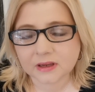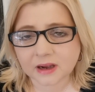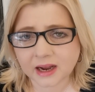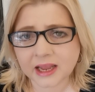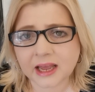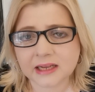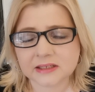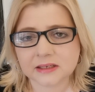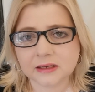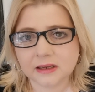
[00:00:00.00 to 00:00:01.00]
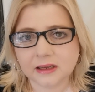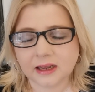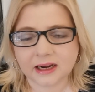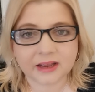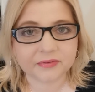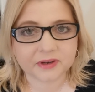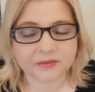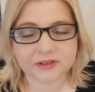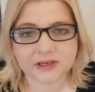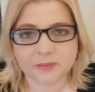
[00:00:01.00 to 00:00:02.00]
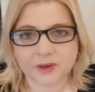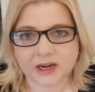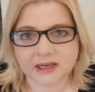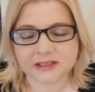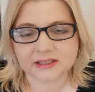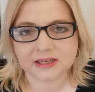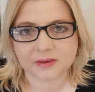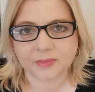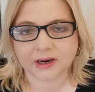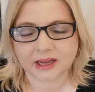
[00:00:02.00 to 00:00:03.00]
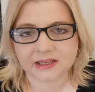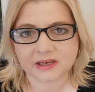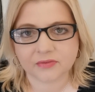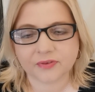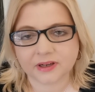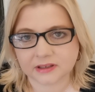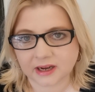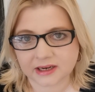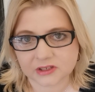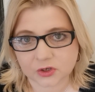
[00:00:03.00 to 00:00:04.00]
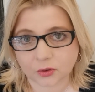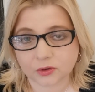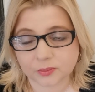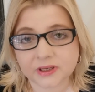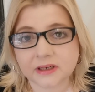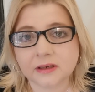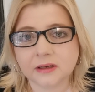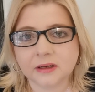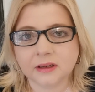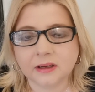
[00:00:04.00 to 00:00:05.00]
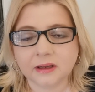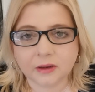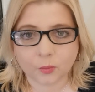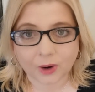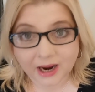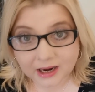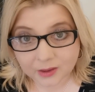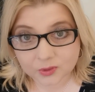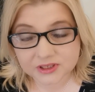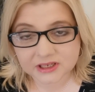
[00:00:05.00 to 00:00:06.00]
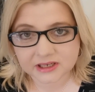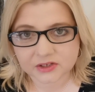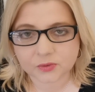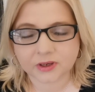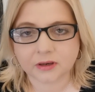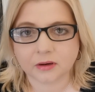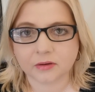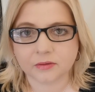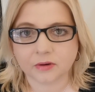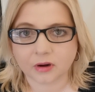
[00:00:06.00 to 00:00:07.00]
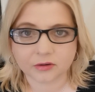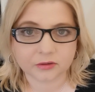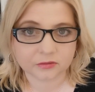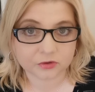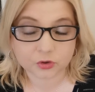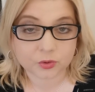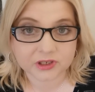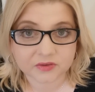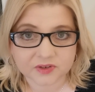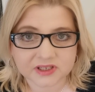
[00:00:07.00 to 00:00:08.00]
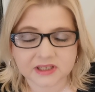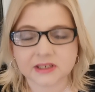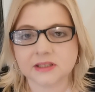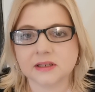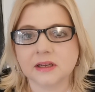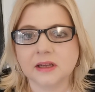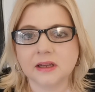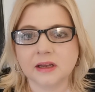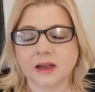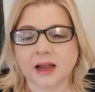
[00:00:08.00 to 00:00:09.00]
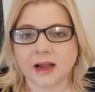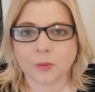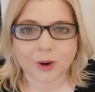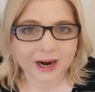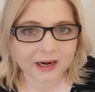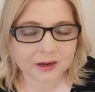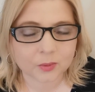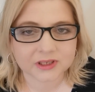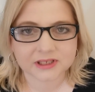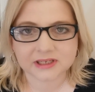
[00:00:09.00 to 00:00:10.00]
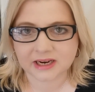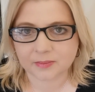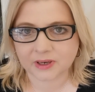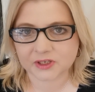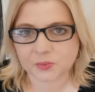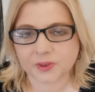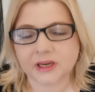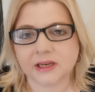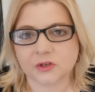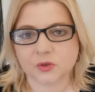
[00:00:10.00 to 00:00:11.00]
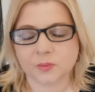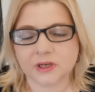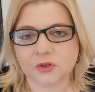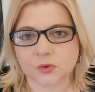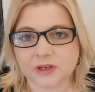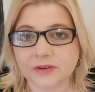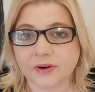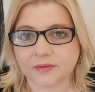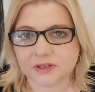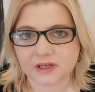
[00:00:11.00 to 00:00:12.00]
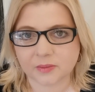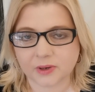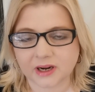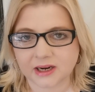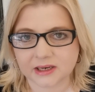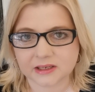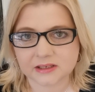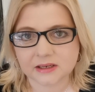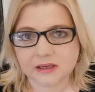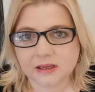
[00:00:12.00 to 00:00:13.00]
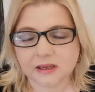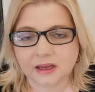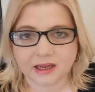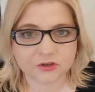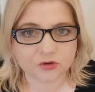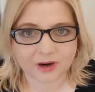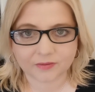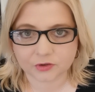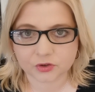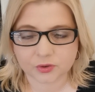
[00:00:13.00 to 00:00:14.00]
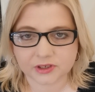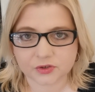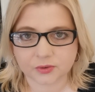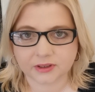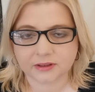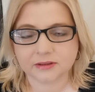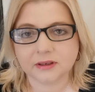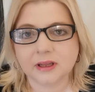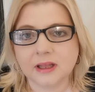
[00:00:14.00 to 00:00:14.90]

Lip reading: I had left everything behind in Denmark as I felt God has called me. While I was in Israel on tourist visits, while I was in Denmark speaking to me to leave everything behind and travel to Israel.